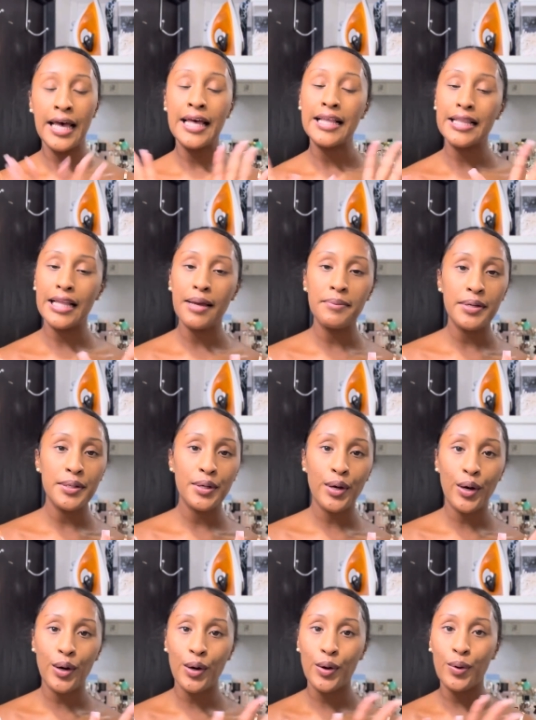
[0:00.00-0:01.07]
let me
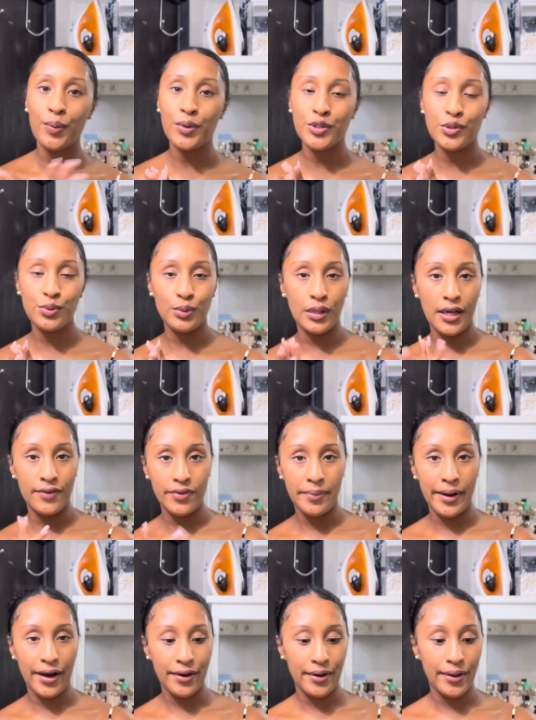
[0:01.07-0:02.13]
know what you love
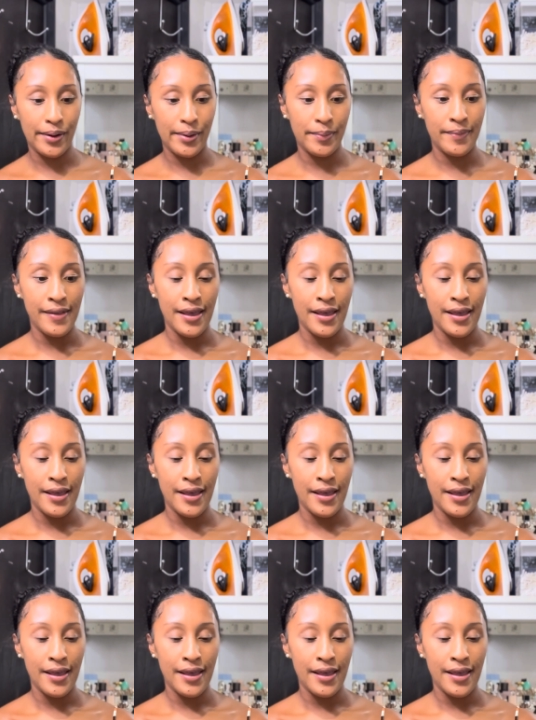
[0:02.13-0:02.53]
about them.